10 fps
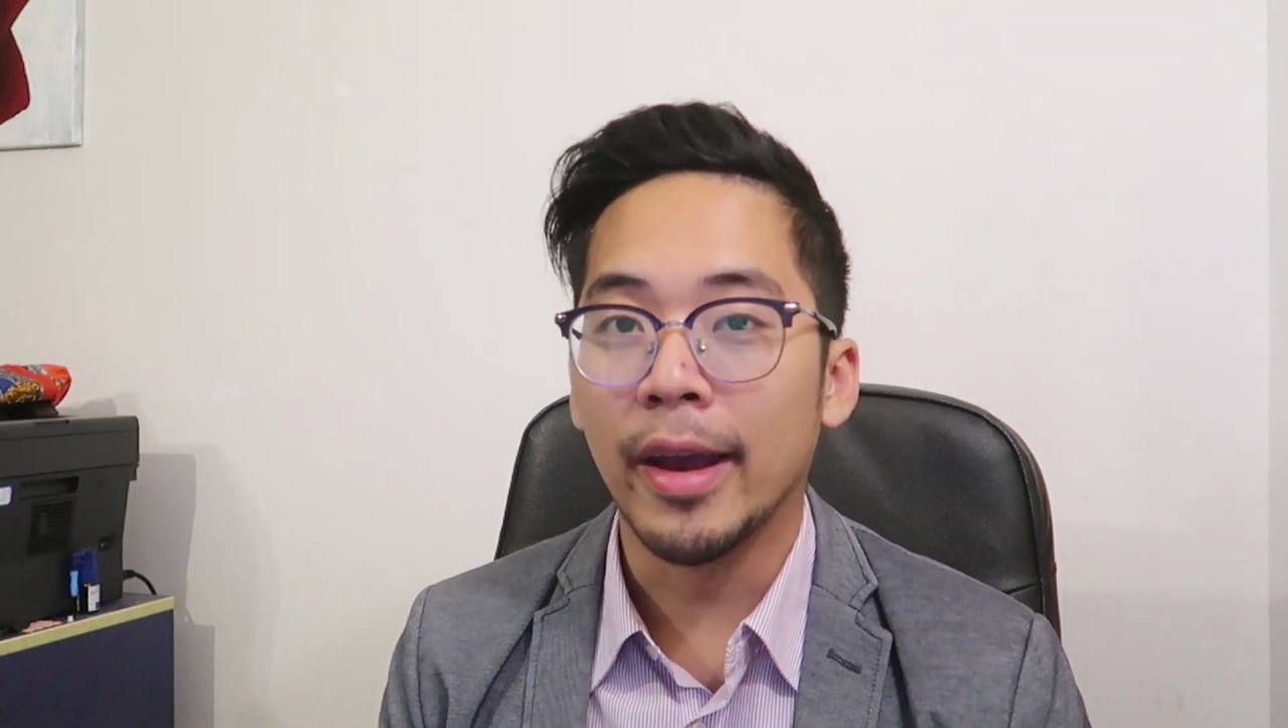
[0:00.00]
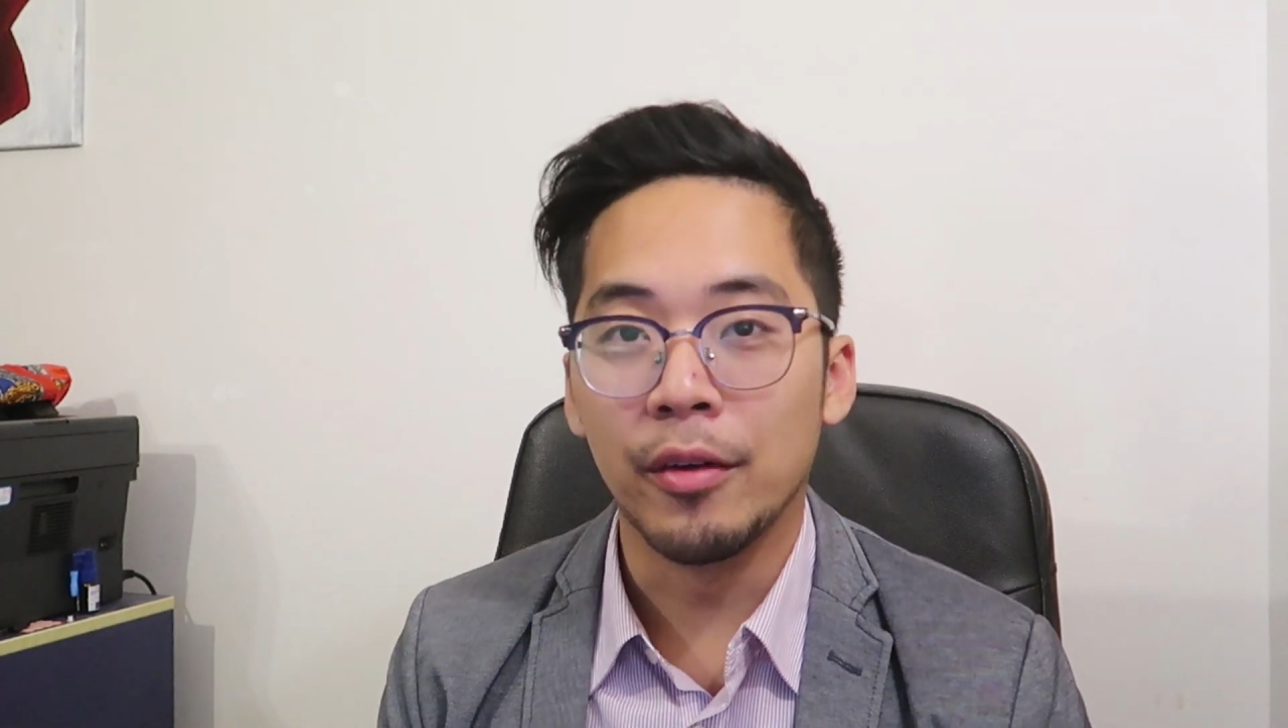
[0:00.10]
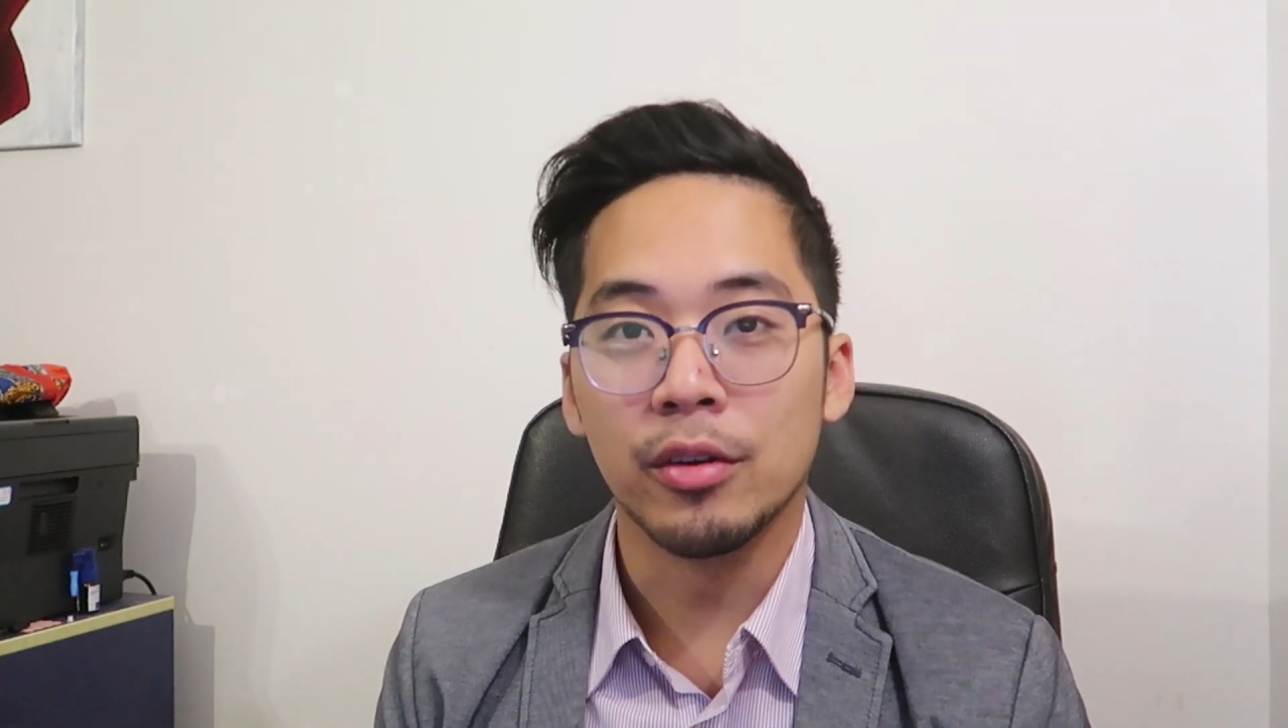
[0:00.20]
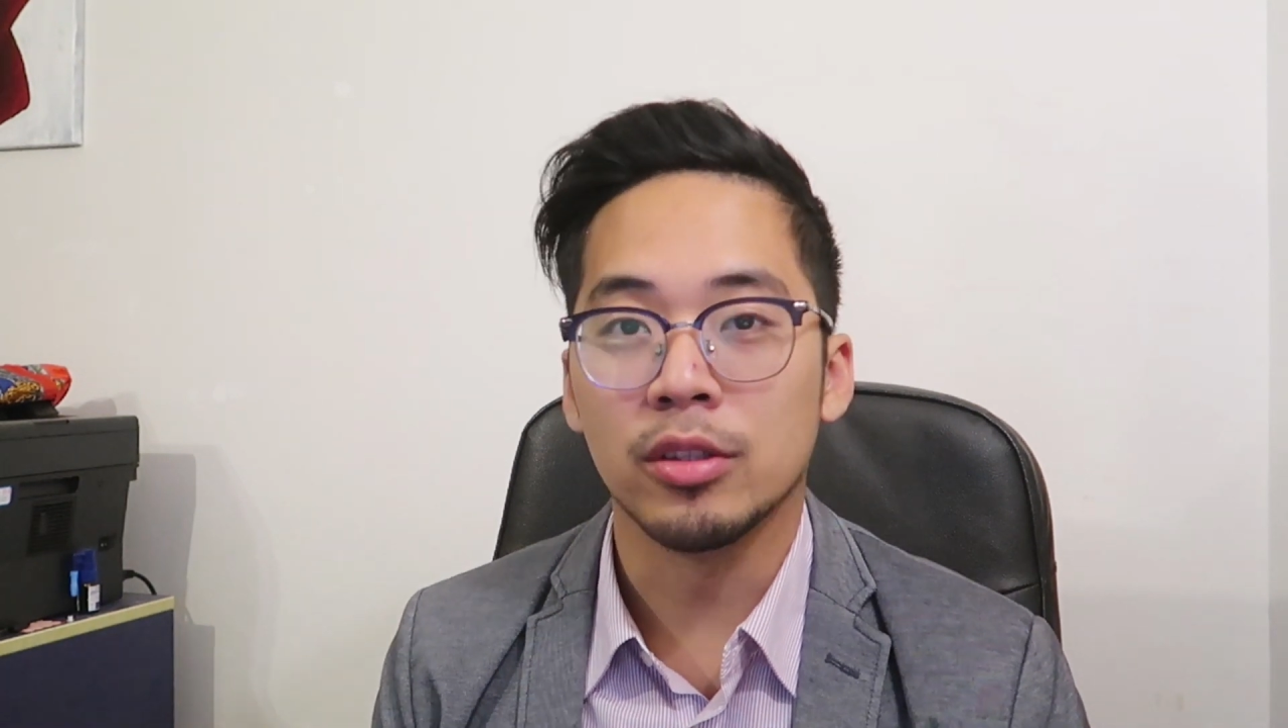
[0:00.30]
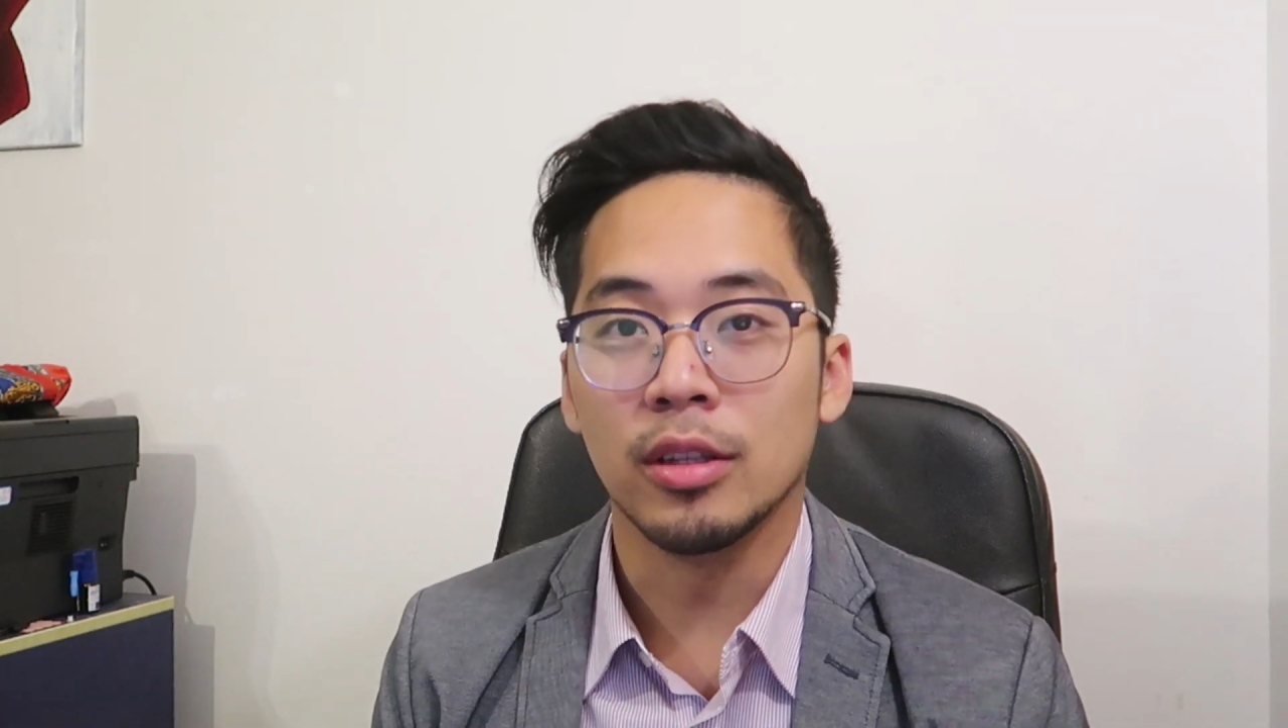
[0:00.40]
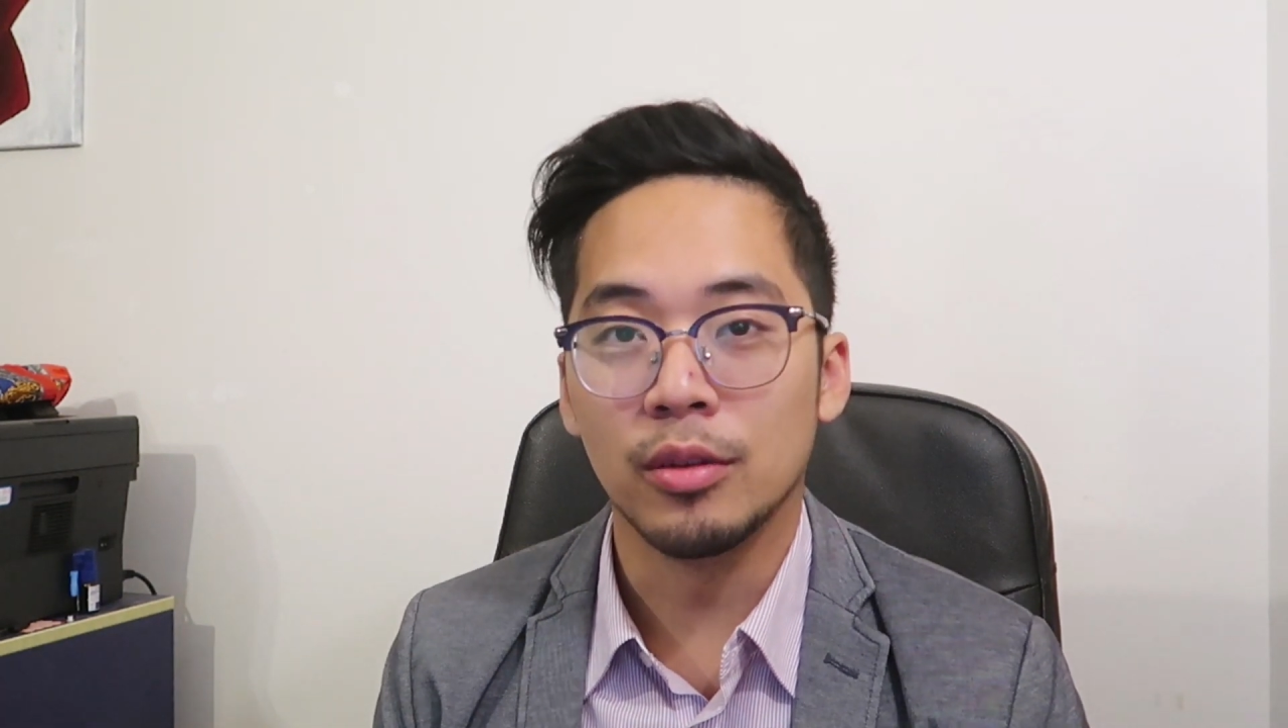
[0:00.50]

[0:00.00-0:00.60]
errors on